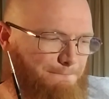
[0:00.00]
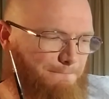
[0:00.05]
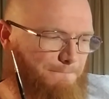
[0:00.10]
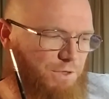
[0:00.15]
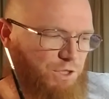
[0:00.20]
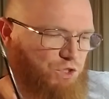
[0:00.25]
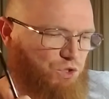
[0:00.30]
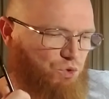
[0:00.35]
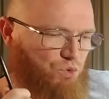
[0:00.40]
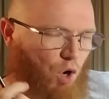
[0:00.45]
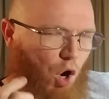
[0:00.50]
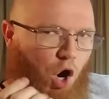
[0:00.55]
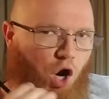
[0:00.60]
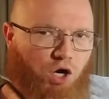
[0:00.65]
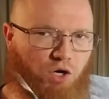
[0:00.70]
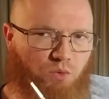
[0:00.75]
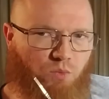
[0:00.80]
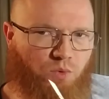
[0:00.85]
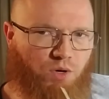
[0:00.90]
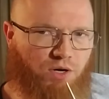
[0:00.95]
do
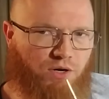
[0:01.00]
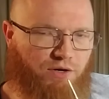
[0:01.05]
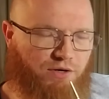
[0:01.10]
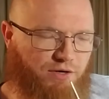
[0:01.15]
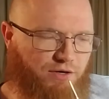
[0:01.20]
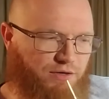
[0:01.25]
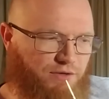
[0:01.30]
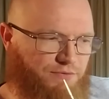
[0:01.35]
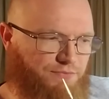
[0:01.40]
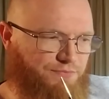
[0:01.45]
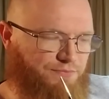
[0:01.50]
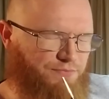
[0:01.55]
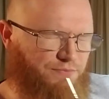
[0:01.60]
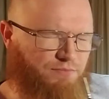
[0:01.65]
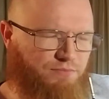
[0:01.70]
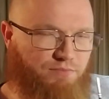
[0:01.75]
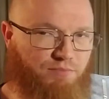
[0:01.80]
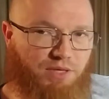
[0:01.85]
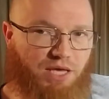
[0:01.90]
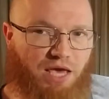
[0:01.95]
artwork,
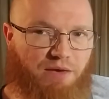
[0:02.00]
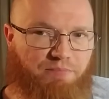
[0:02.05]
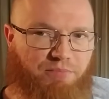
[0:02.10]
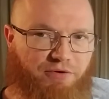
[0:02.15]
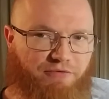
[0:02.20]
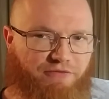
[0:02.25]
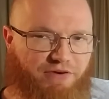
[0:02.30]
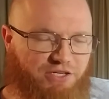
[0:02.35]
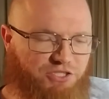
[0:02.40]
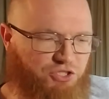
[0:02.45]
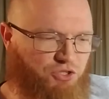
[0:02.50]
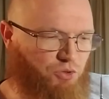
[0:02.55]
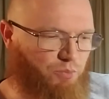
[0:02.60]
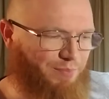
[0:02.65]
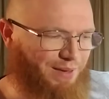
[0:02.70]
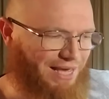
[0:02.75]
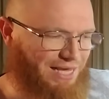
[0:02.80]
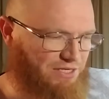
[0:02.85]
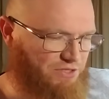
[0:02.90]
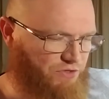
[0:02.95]
be a professional
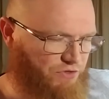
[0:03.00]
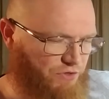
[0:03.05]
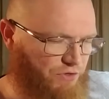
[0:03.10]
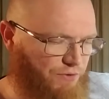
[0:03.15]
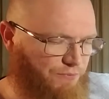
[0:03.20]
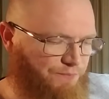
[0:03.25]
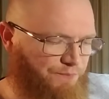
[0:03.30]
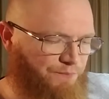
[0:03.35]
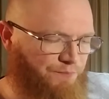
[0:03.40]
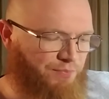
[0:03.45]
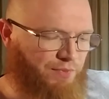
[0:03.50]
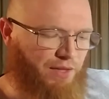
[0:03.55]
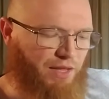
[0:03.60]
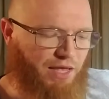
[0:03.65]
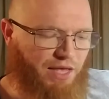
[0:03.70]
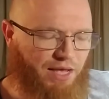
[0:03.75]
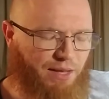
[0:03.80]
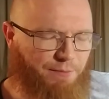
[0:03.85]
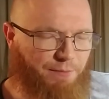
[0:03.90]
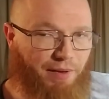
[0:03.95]
painter,
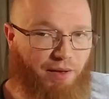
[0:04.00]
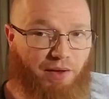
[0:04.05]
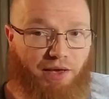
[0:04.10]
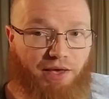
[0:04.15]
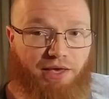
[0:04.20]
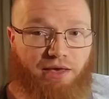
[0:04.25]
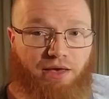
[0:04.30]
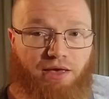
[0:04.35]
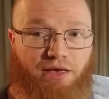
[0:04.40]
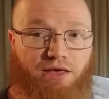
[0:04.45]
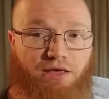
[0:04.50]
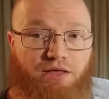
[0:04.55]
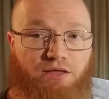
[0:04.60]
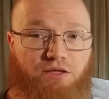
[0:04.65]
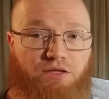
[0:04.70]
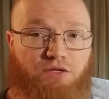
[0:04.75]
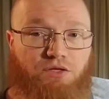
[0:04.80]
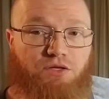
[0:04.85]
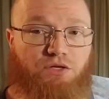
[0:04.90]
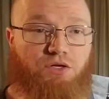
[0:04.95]
and my
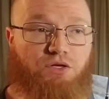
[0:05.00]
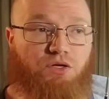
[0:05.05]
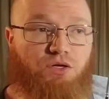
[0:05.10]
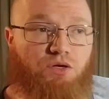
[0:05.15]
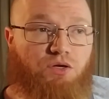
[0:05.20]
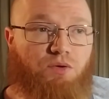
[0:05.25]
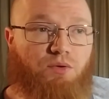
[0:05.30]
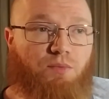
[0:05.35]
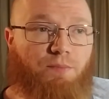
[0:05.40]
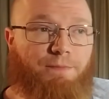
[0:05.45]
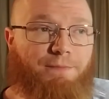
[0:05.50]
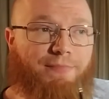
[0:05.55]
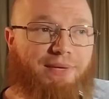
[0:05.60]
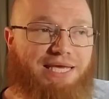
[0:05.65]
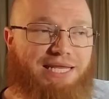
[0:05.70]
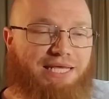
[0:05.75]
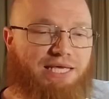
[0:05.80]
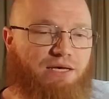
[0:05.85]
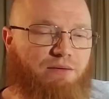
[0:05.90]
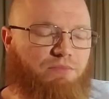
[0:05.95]

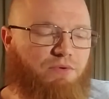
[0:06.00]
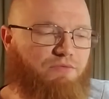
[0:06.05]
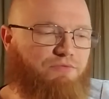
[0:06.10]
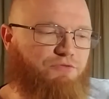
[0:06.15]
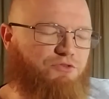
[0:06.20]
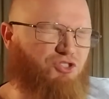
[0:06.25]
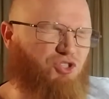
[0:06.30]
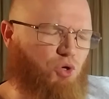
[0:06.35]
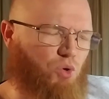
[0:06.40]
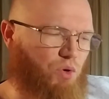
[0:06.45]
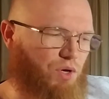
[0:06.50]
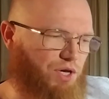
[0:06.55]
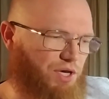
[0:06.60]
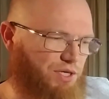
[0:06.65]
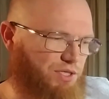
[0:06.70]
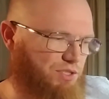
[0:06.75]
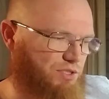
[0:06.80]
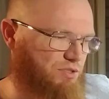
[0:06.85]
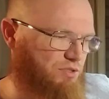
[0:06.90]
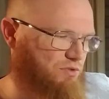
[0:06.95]
medium of
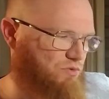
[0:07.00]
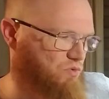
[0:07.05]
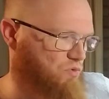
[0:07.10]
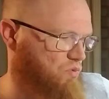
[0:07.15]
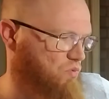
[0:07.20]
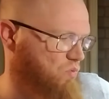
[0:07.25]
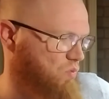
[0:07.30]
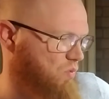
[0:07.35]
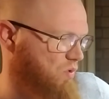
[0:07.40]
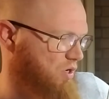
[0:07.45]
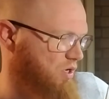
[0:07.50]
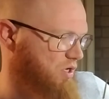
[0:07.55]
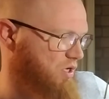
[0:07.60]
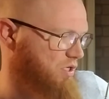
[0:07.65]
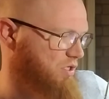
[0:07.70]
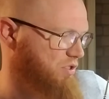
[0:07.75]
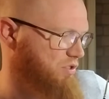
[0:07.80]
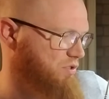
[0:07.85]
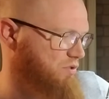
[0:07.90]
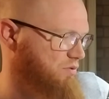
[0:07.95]
choice
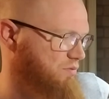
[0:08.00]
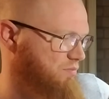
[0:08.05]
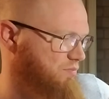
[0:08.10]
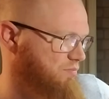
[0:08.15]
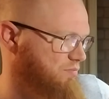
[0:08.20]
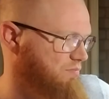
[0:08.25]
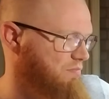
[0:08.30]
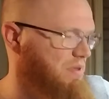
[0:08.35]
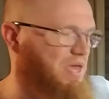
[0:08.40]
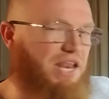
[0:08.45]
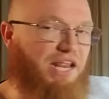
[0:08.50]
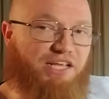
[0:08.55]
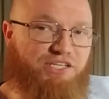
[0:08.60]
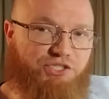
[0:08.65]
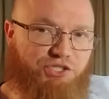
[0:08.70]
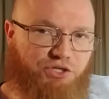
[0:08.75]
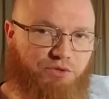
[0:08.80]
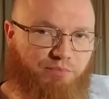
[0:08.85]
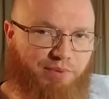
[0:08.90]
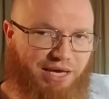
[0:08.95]
was
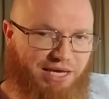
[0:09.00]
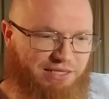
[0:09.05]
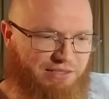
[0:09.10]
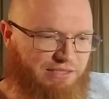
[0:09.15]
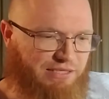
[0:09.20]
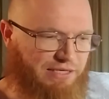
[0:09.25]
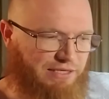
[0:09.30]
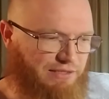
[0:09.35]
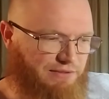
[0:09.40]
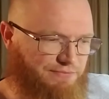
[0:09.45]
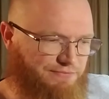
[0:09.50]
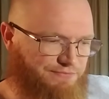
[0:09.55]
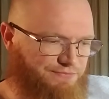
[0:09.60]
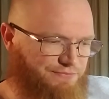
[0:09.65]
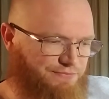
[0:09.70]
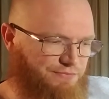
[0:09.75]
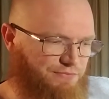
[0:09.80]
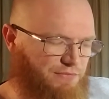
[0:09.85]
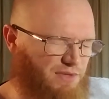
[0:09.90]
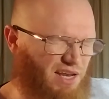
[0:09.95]
miniature painting,
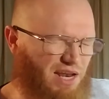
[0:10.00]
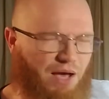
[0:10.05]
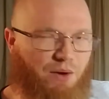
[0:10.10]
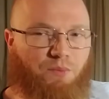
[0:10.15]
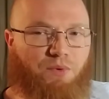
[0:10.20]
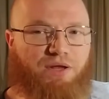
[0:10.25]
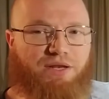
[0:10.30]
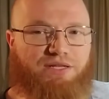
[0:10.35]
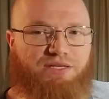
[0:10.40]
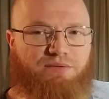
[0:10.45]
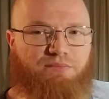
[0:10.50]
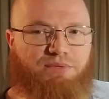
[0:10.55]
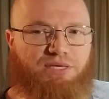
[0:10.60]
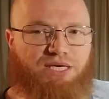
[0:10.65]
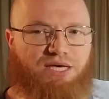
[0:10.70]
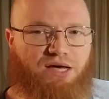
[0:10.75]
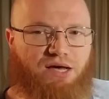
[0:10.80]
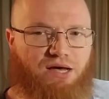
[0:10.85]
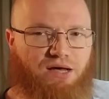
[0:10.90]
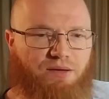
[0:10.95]
and I wanted to
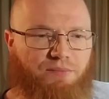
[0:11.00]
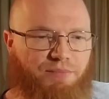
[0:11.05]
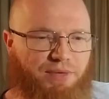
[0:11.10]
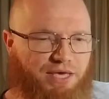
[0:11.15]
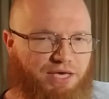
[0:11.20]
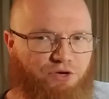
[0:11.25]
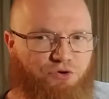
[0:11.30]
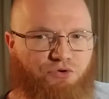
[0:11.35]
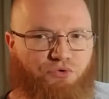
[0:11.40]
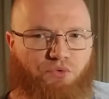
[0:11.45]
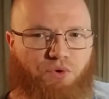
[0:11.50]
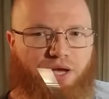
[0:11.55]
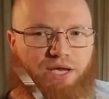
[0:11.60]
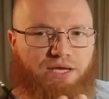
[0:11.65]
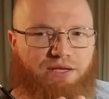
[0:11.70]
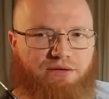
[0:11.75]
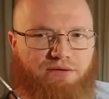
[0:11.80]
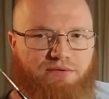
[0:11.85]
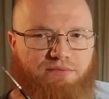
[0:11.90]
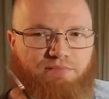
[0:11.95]
become a
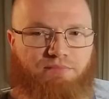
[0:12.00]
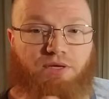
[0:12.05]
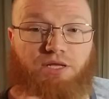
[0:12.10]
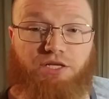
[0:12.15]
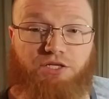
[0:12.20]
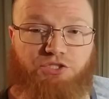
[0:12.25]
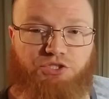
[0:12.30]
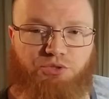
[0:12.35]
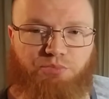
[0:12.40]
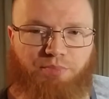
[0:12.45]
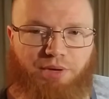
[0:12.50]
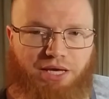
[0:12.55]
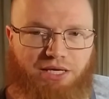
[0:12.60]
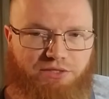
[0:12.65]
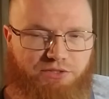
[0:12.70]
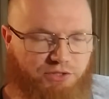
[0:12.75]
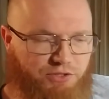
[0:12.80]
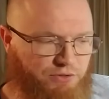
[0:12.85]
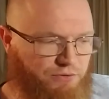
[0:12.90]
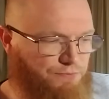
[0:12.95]
great miniature
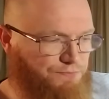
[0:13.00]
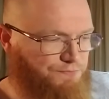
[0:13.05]
painter.